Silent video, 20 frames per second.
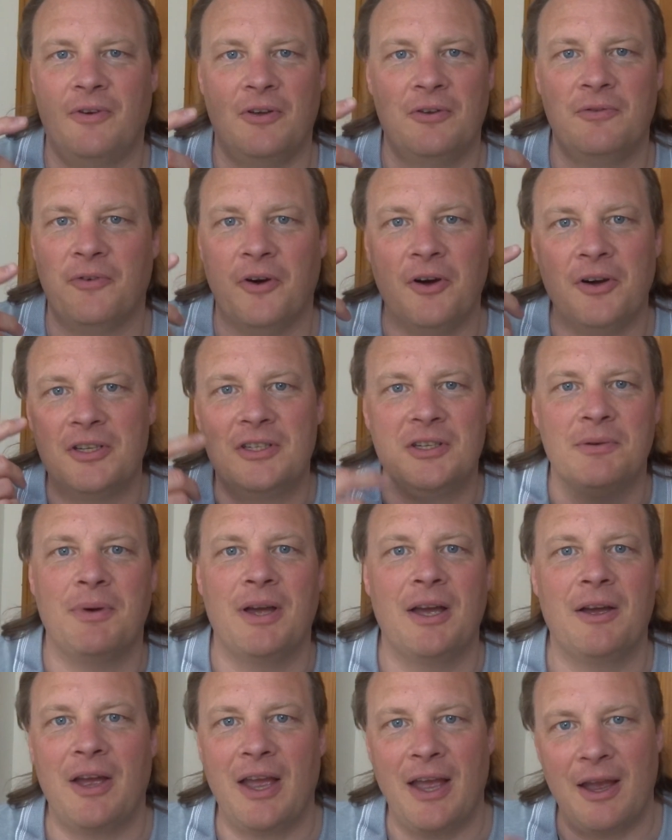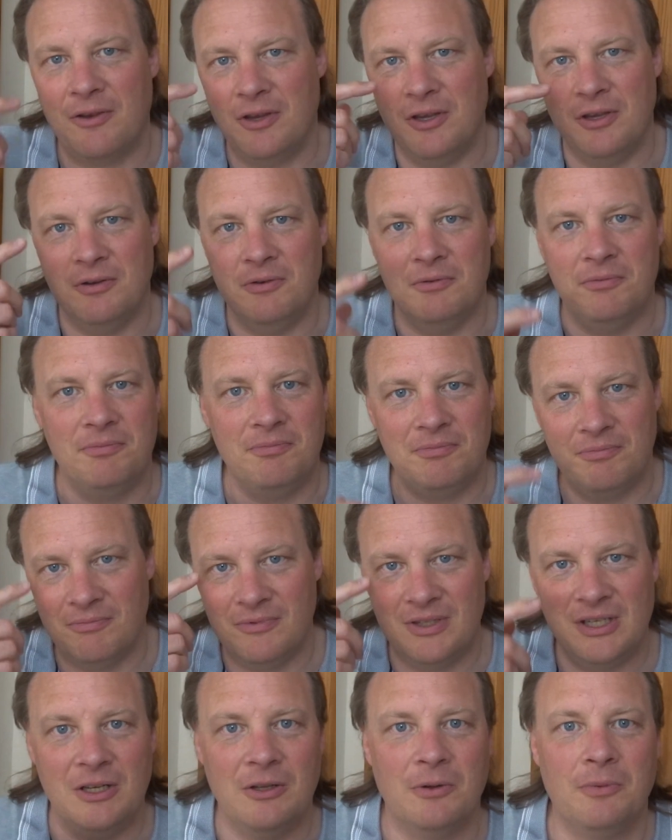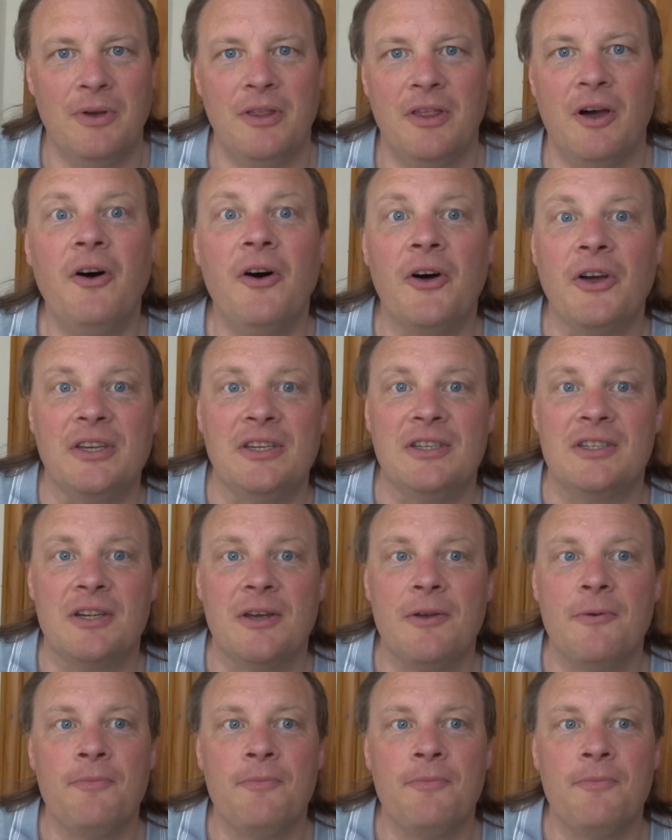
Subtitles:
advice about how you deal with eyes.